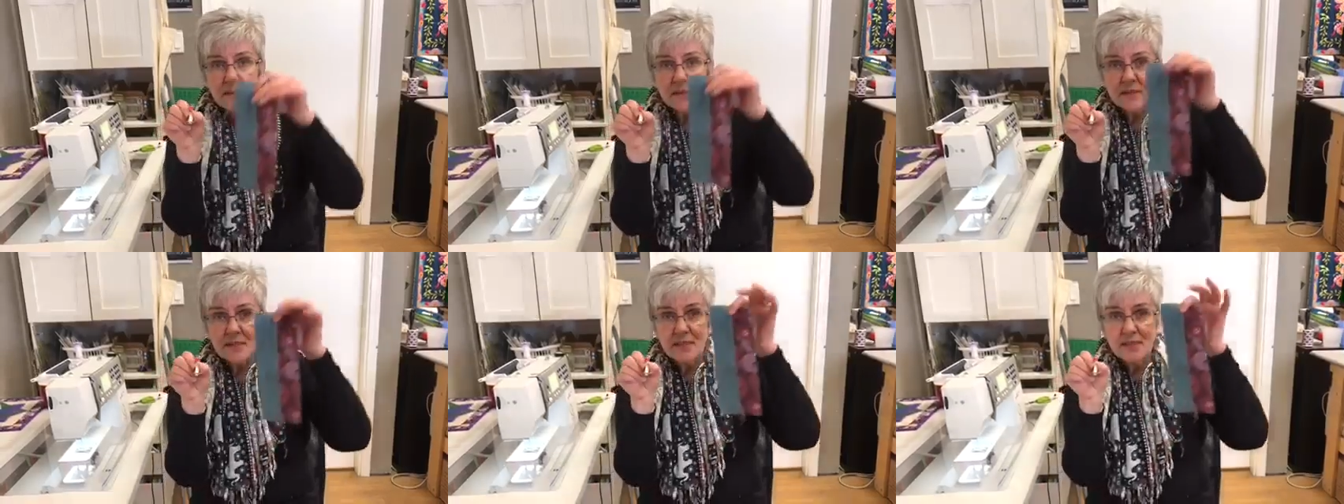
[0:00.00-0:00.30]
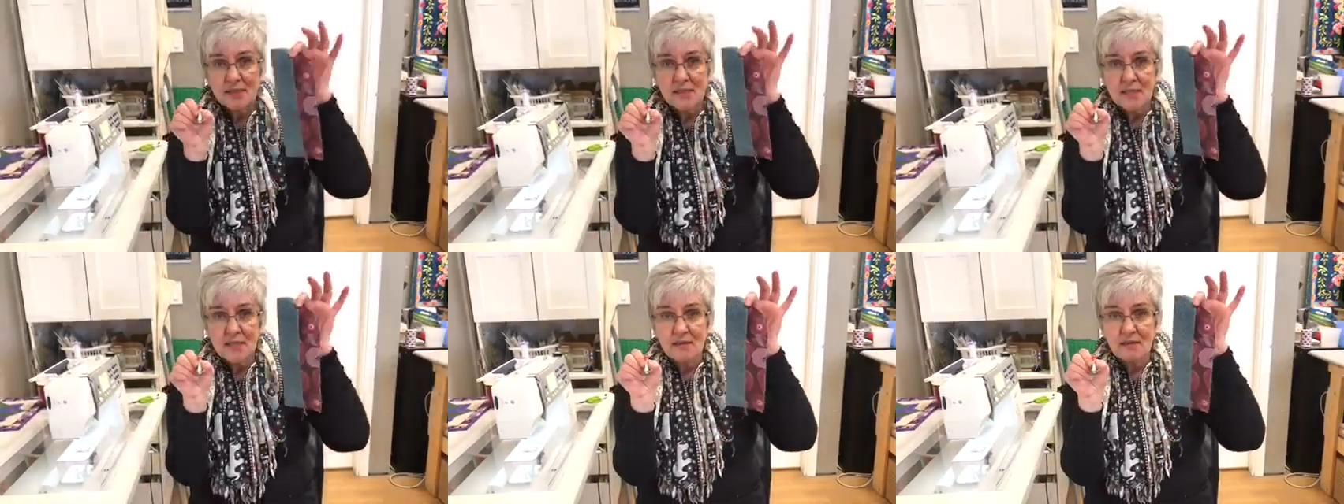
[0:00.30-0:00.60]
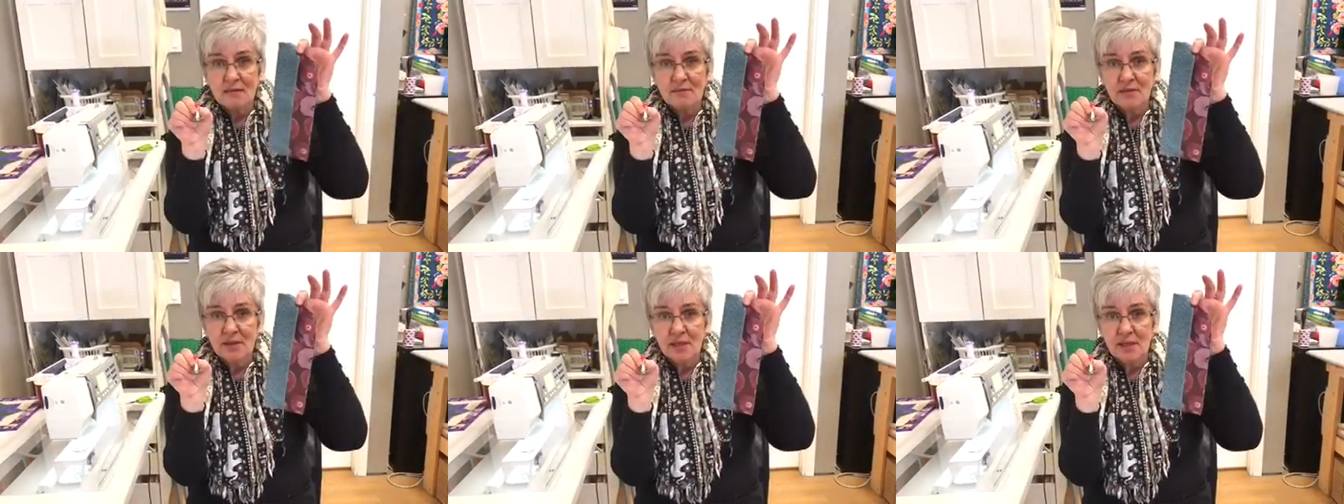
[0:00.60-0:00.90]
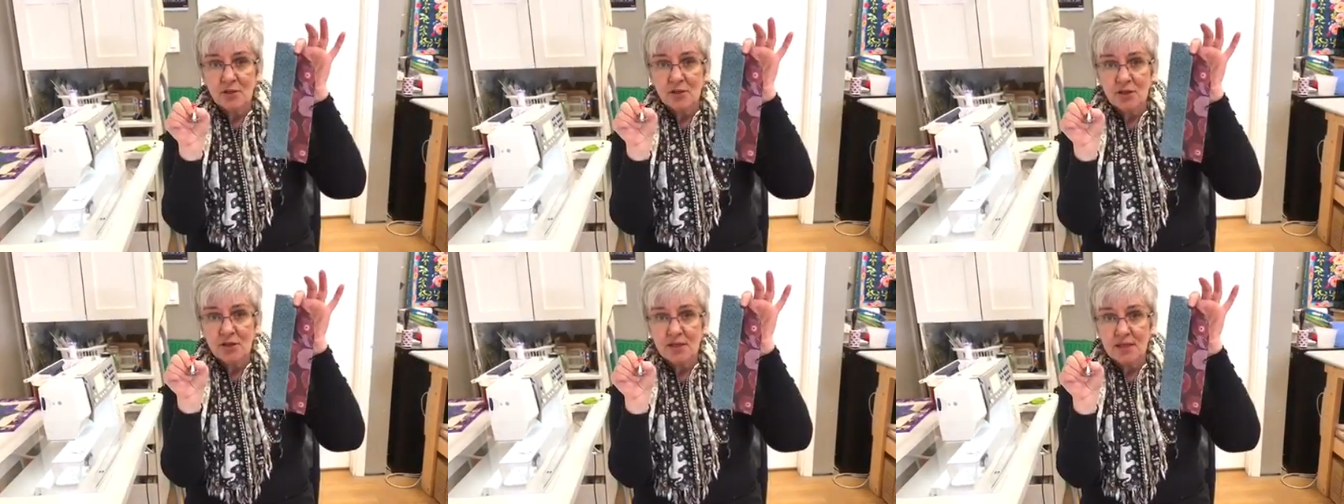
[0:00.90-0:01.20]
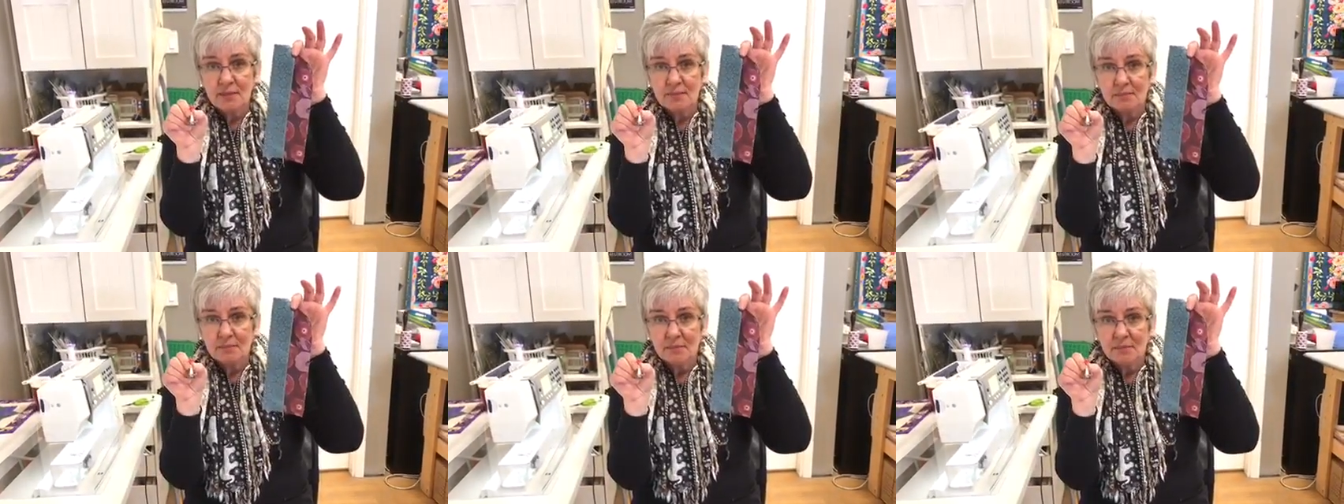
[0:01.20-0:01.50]
1/16 of an inch
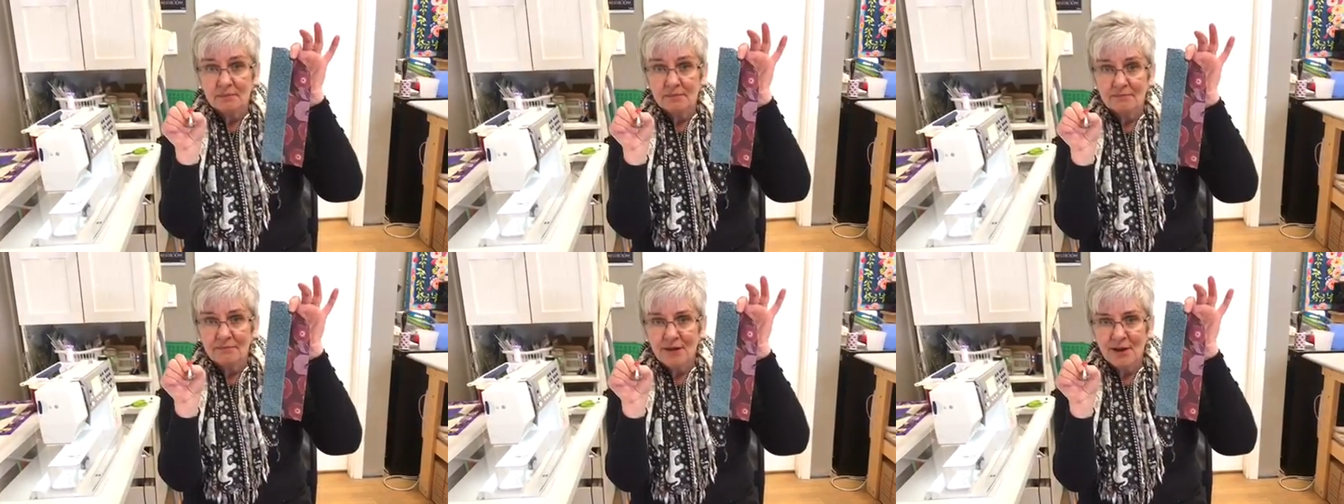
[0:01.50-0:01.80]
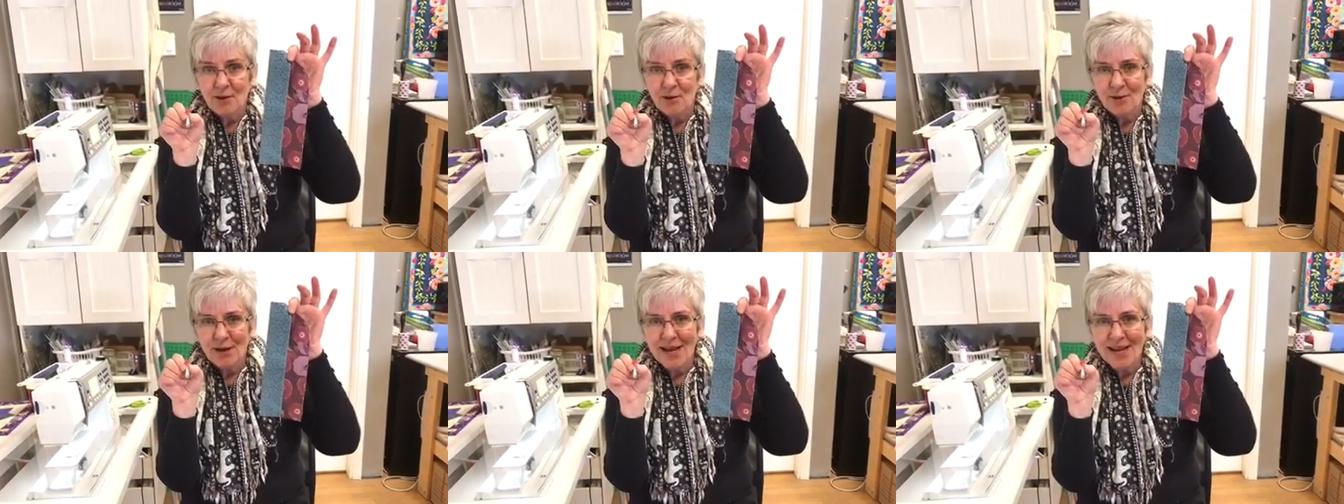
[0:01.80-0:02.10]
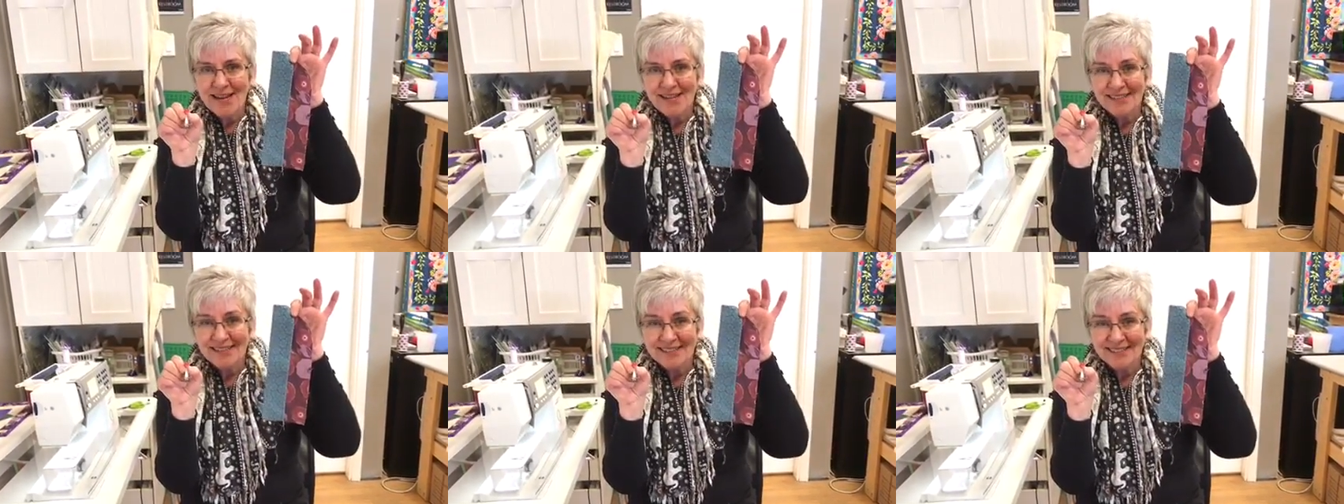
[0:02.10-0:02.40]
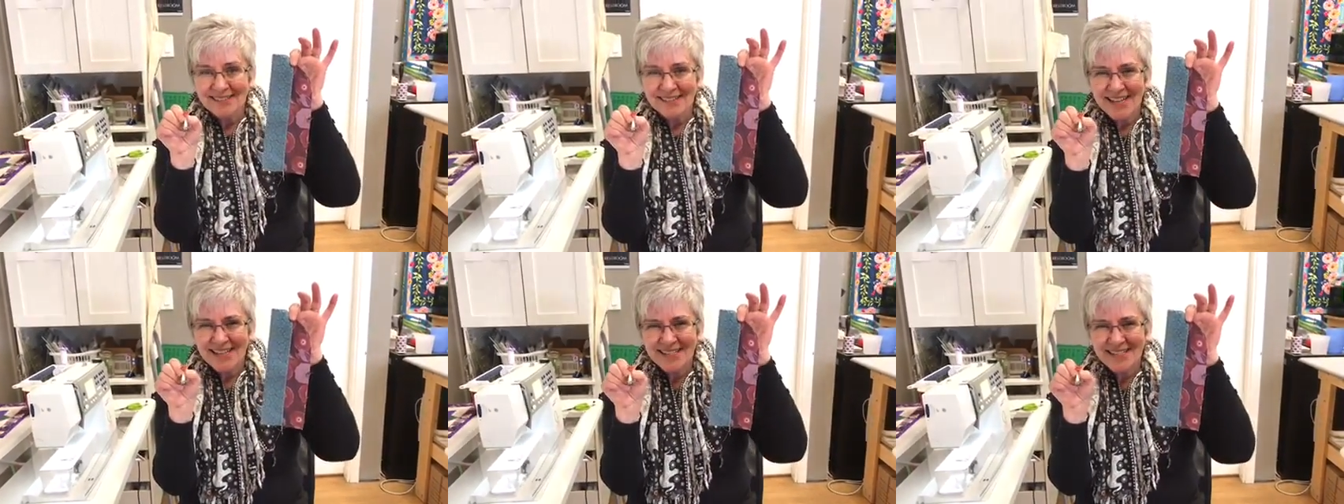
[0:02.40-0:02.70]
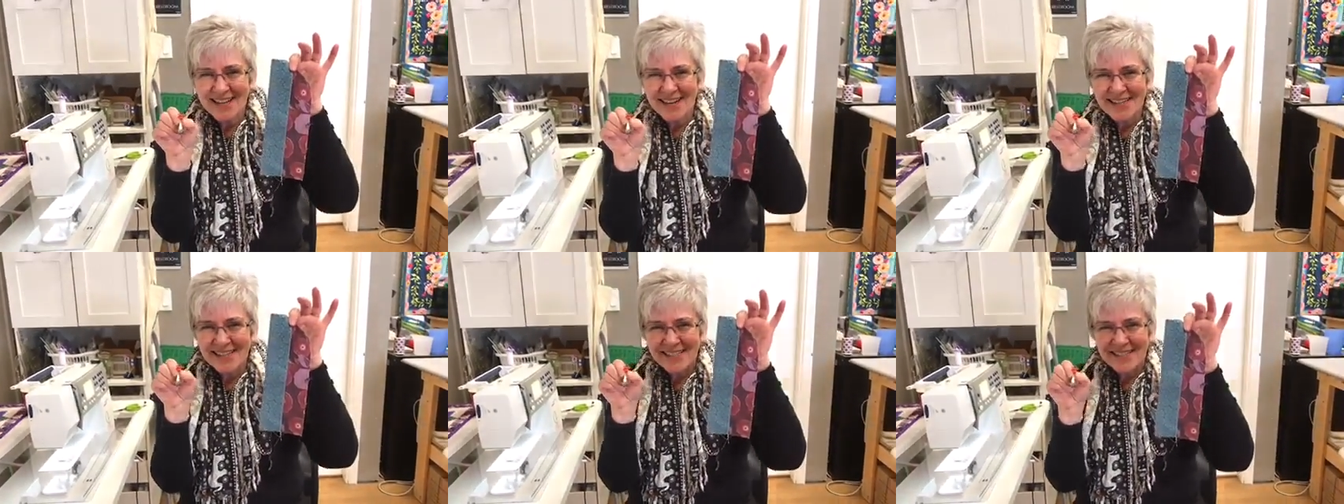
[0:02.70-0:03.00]
seam. Okay, thanks
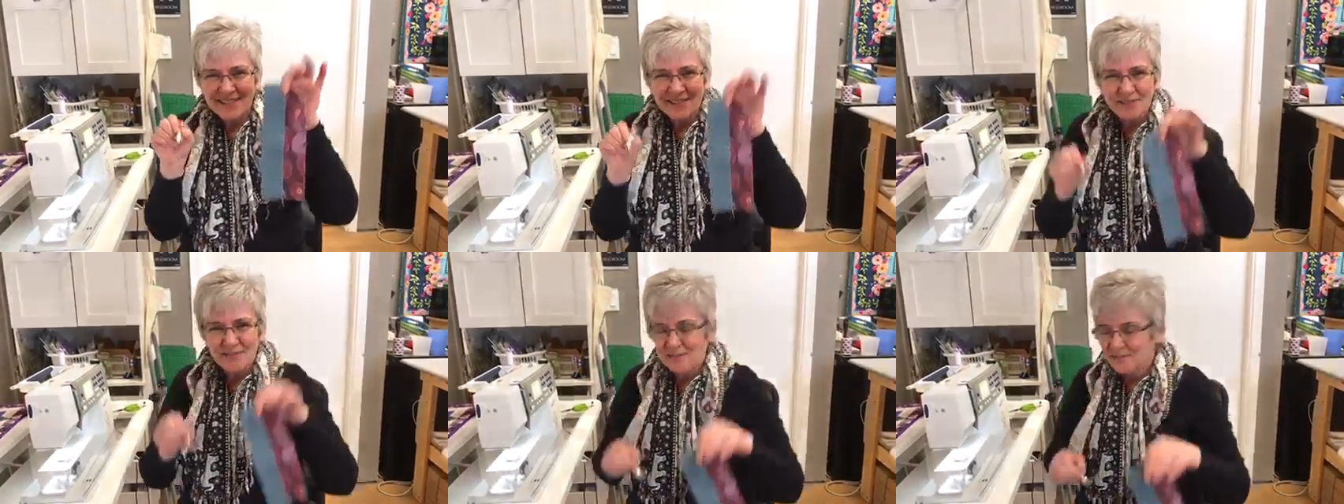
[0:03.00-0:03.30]
guys.